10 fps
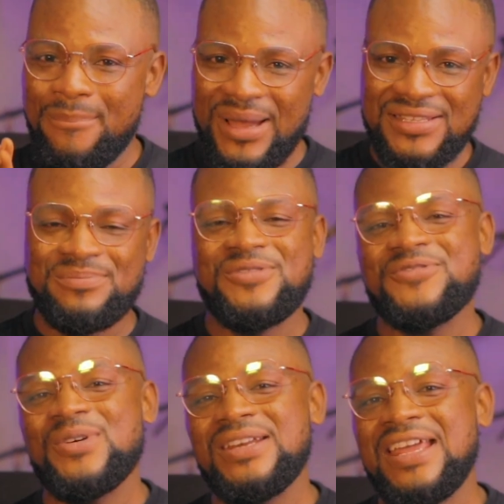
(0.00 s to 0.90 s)
But
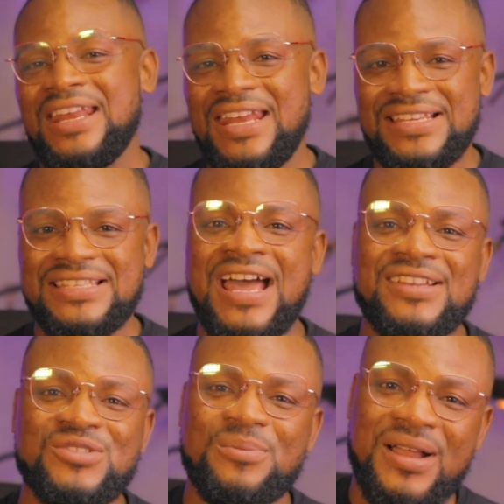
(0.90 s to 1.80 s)
before then, let's
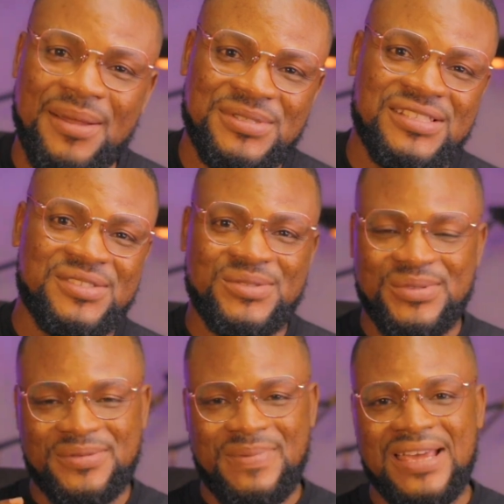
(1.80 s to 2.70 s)
add some captions
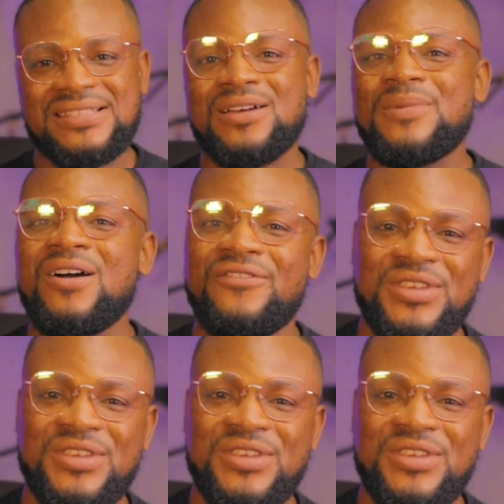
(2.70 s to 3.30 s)
to spice up our